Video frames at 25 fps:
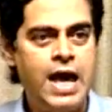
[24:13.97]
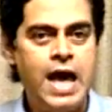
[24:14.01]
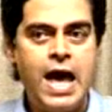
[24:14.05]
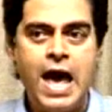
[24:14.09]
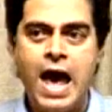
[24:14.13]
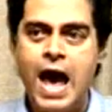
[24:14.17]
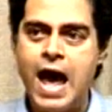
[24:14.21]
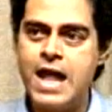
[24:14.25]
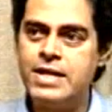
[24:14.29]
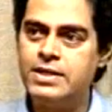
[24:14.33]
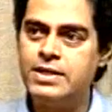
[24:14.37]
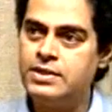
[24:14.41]

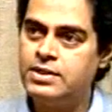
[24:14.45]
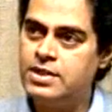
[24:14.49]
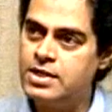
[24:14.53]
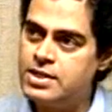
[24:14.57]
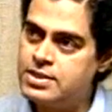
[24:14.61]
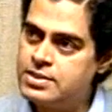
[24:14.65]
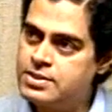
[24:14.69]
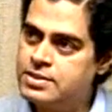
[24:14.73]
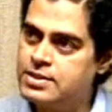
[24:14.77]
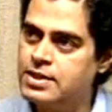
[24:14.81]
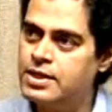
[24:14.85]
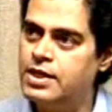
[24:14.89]
And
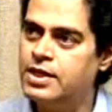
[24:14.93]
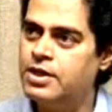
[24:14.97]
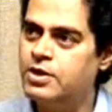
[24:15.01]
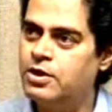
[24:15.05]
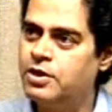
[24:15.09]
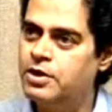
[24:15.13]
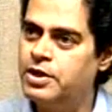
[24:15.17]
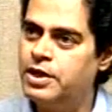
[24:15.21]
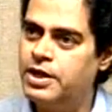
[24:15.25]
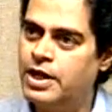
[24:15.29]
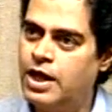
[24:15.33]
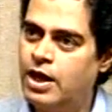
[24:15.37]
this
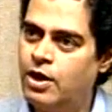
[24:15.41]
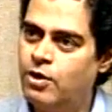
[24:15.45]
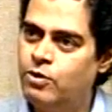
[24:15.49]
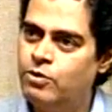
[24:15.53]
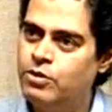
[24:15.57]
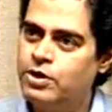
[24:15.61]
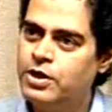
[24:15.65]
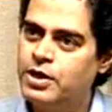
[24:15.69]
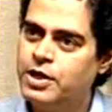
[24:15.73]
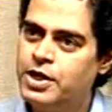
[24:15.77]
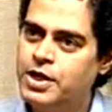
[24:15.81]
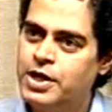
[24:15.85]
silicon
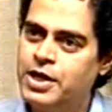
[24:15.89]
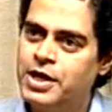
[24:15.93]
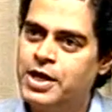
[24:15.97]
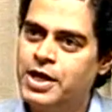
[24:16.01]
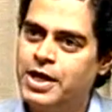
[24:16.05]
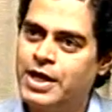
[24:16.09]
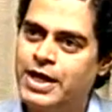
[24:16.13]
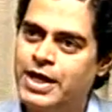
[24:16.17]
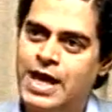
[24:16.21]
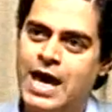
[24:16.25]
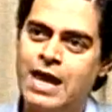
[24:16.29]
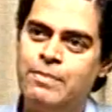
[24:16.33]
now
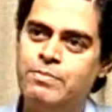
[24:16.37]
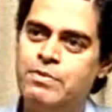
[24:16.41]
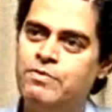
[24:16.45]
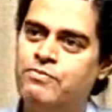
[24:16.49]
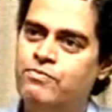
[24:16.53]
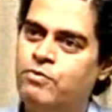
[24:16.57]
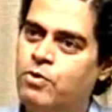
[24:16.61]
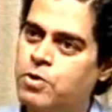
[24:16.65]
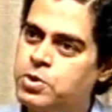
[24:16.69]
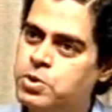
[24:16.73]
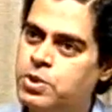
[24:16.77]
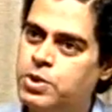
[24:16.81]
can be
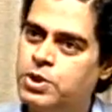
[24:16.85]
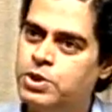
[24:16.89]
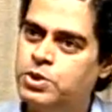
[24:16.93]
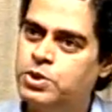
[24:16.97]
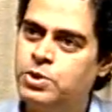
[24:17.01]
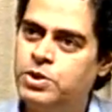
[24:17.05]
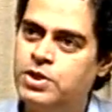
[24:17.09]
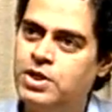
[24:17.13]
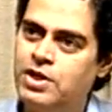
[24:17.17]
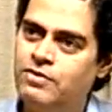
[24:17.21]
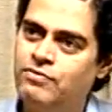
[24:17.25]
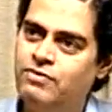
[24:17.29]

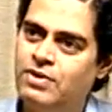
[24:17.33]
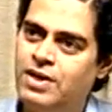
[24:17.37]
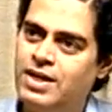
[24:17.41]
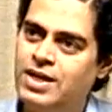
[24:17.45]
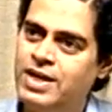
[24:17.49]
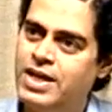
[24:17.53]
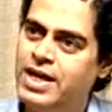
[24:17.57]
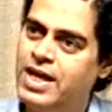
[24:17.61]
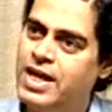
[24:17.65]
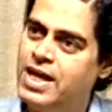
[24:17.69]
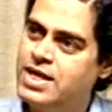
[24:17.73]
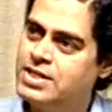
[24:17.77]

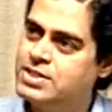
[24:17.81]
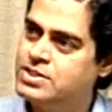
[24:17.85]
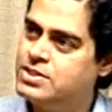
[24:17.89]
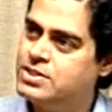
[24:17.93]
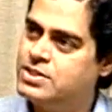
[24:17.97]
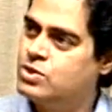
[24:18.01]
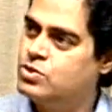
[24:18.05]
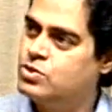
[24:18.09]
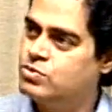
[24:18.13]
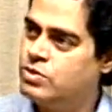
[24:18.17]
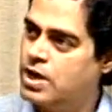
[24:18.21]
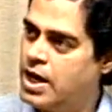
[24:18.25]
photolithographically etched
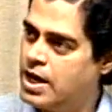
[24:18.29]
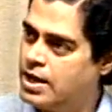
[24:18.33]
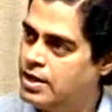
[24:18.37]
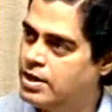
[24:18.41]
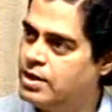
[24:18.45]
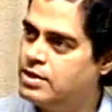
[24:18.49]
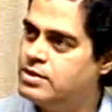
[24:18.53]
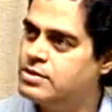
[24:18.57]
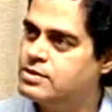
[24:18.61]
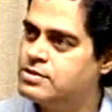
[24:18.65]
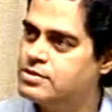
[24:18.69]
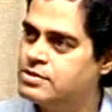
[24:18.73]
into
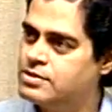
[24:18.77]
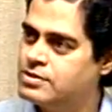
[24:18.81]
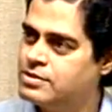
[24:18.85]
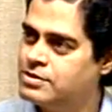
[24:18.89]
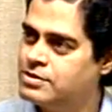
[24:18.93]
islands,